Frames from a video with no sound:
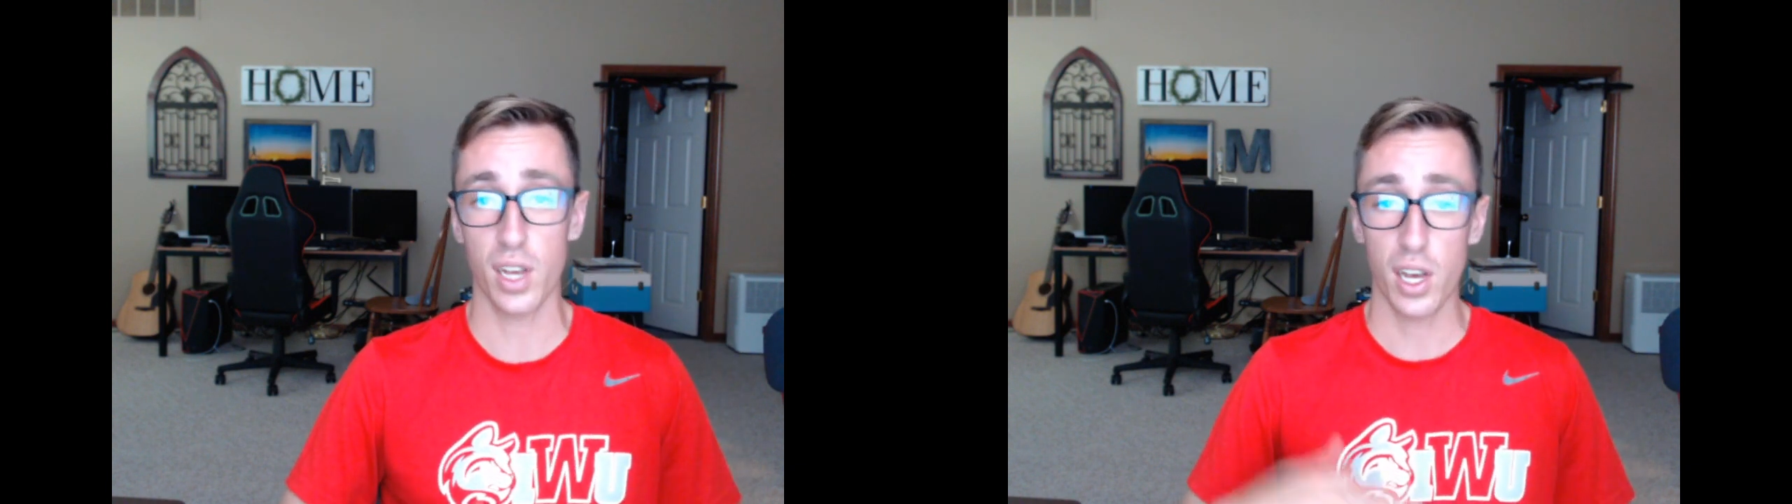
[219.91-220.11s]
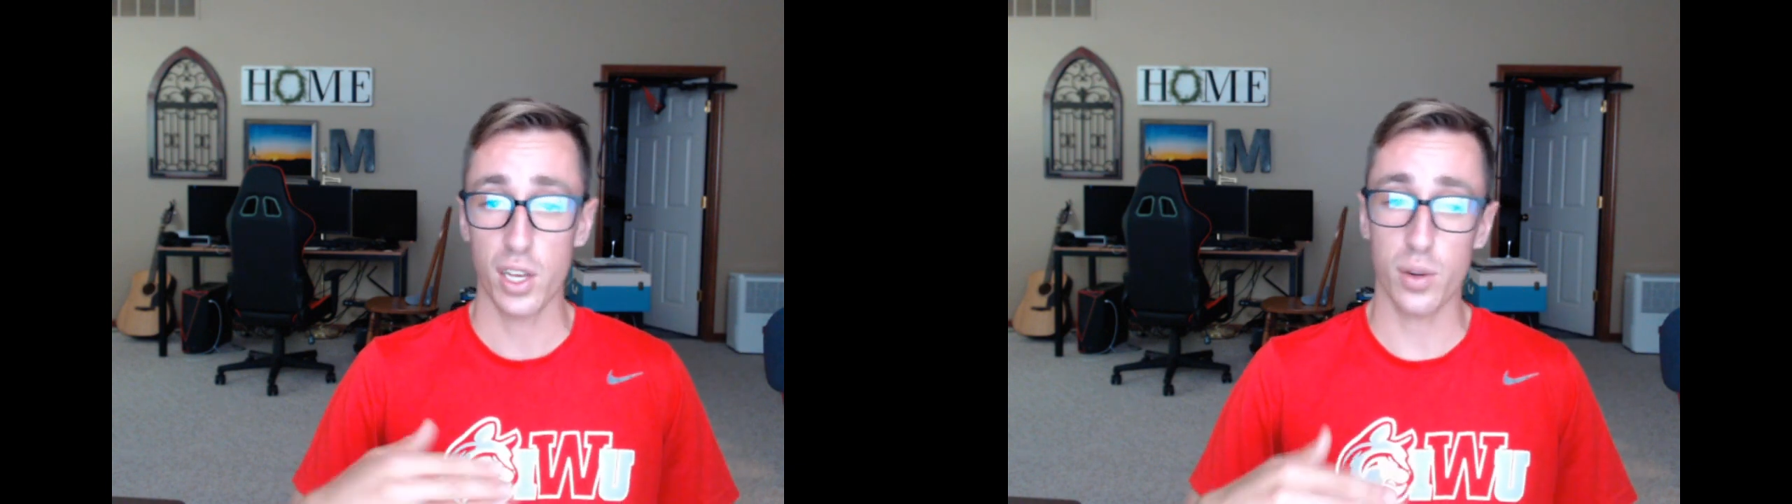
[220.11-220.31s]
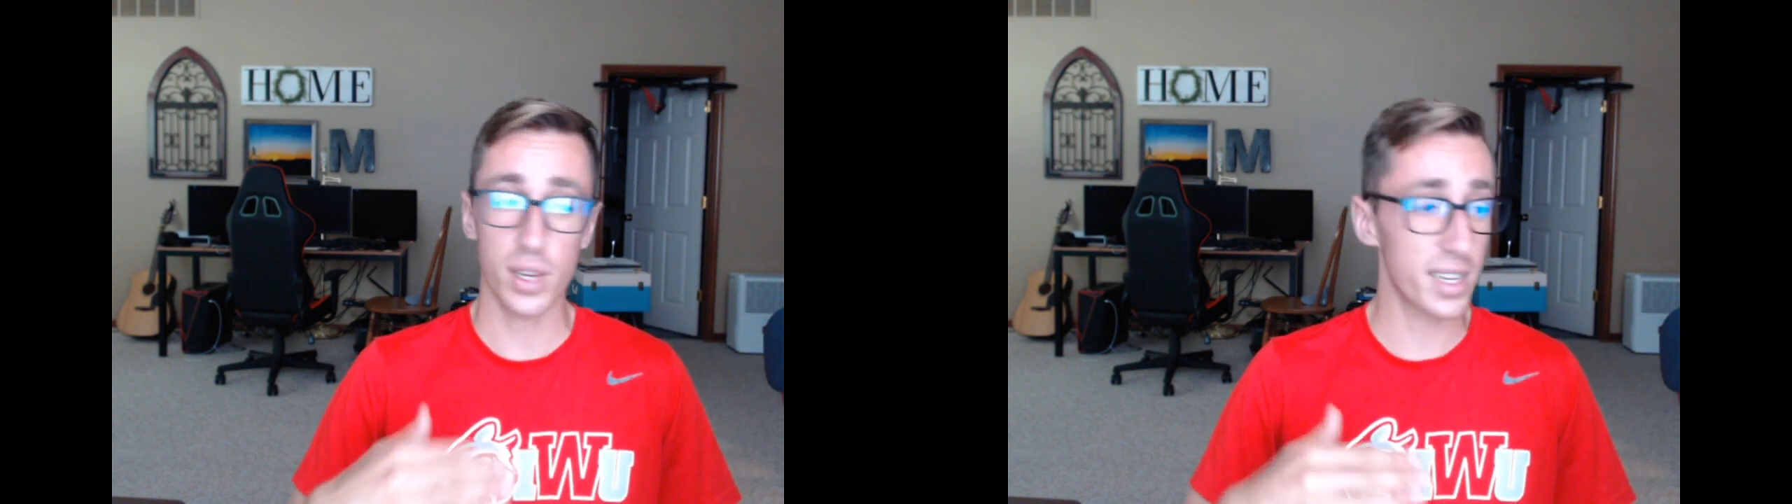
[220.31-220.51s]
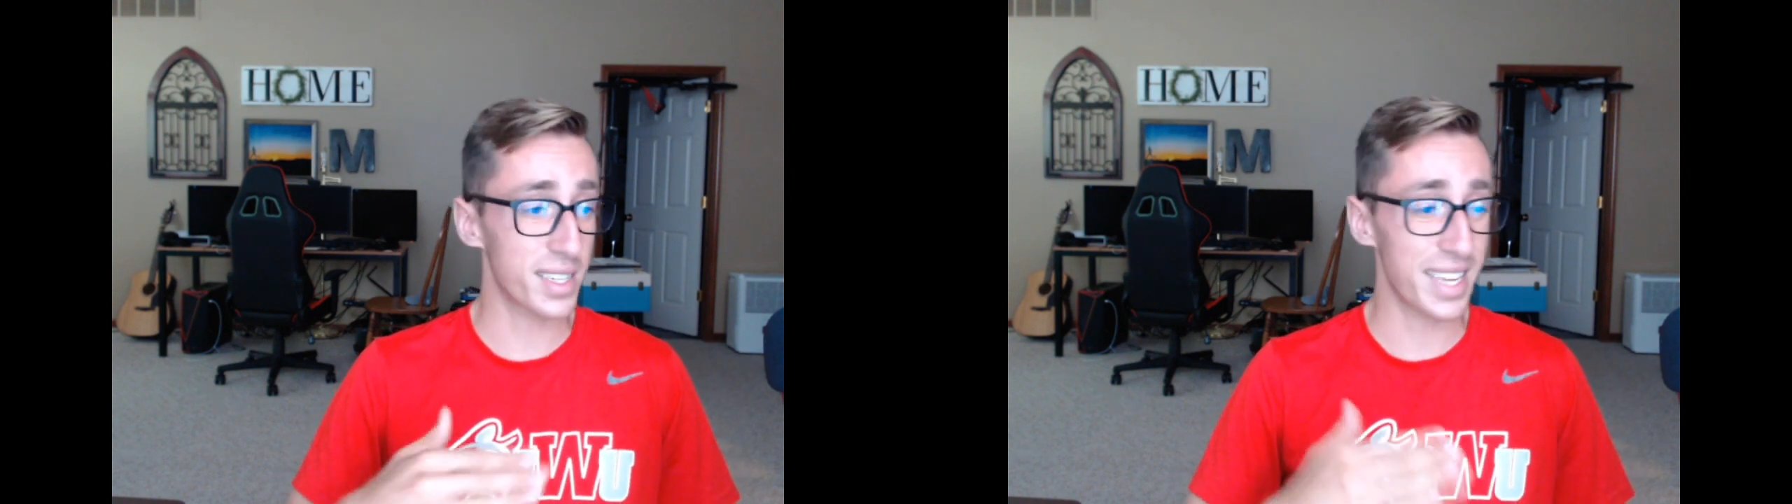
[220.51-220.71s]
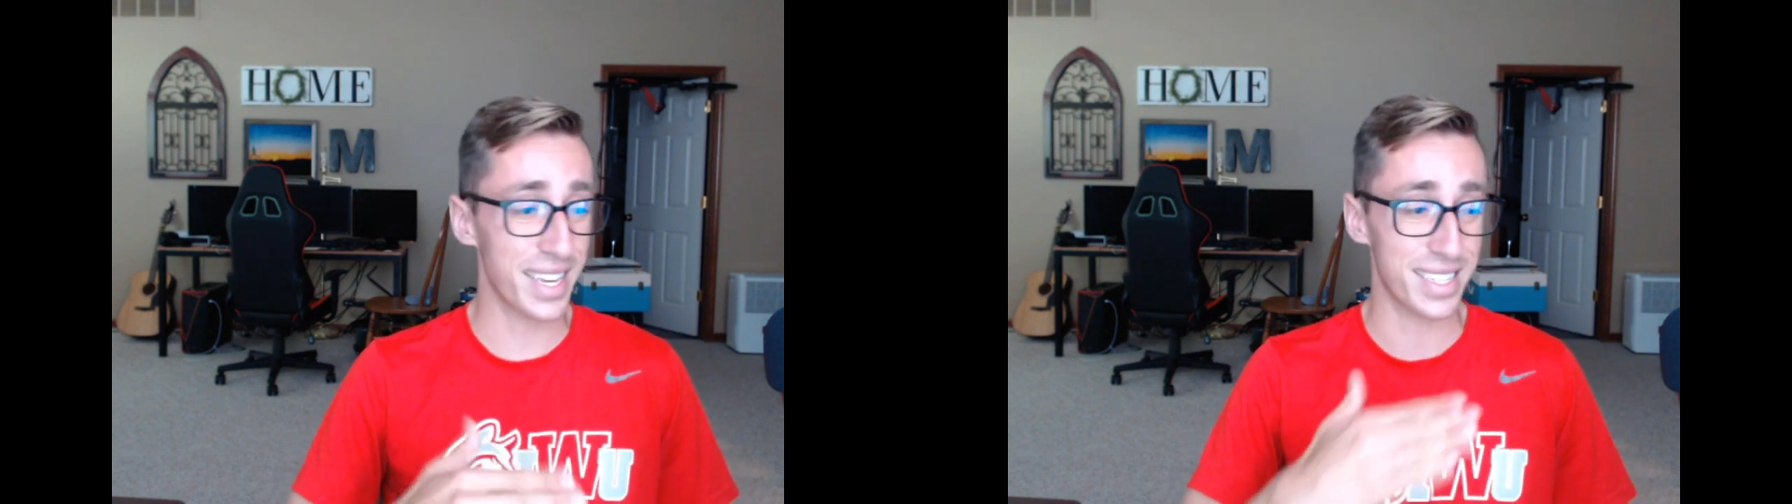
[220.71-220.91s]
You need to stay
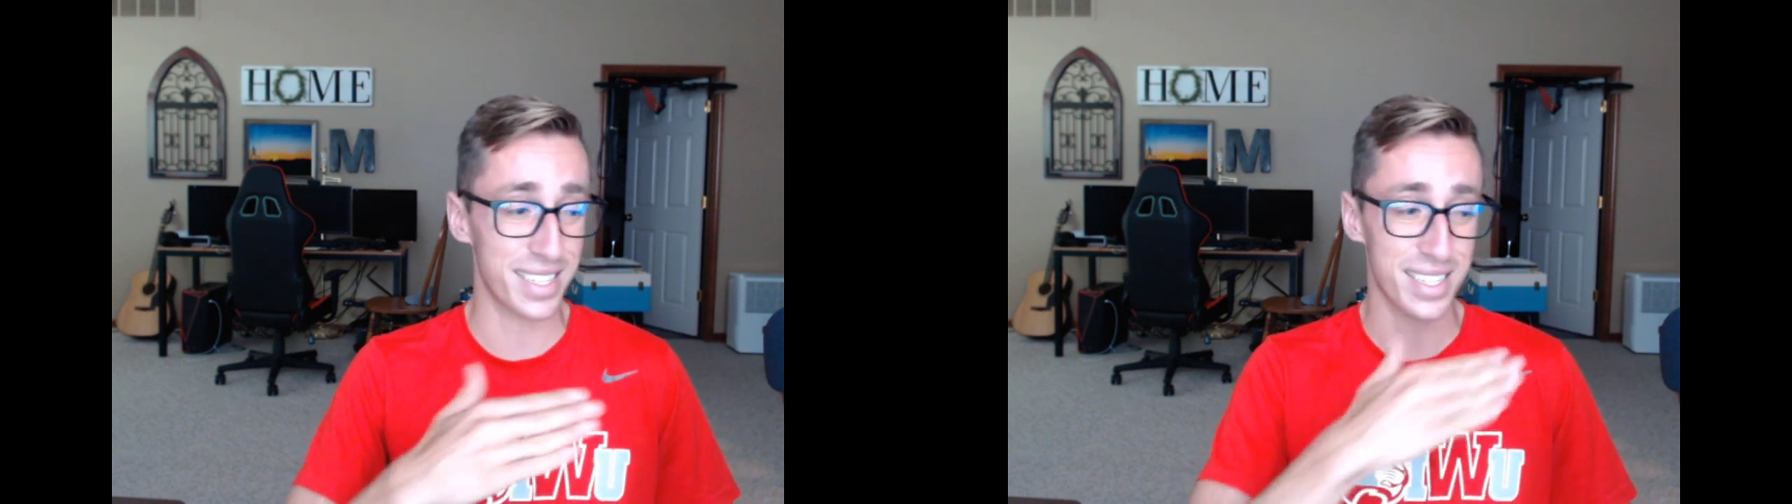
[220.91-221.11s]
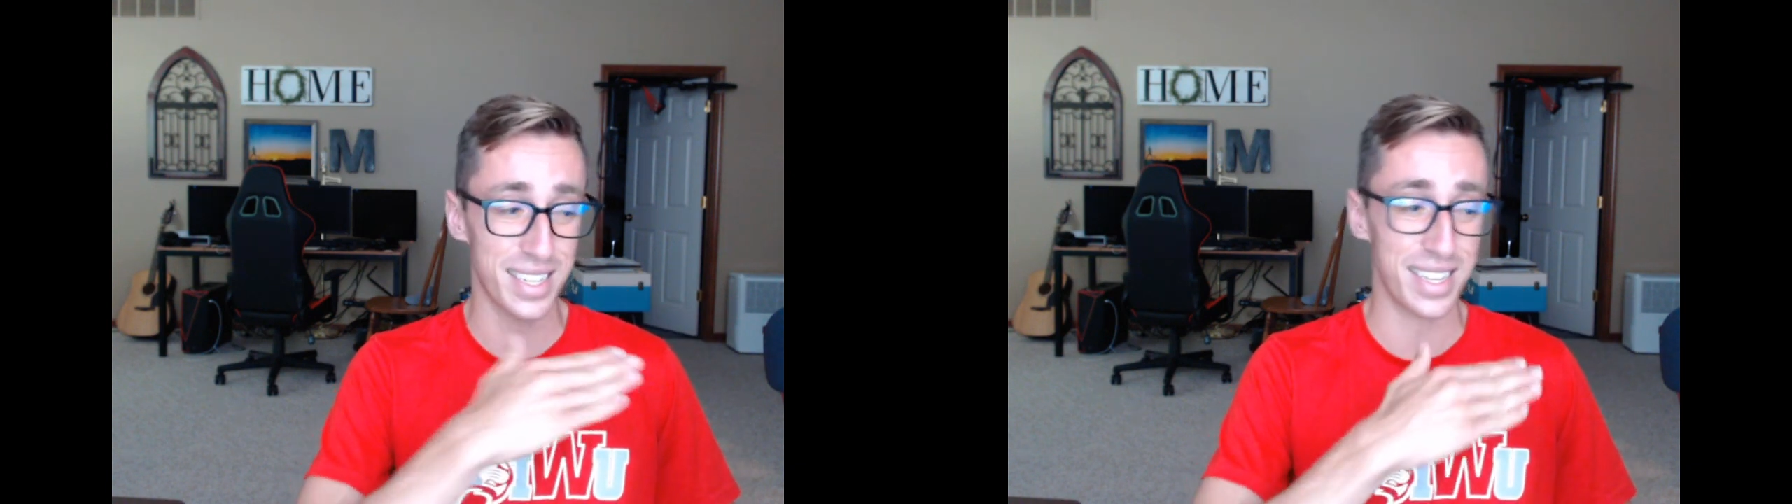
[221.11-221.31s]
consistent the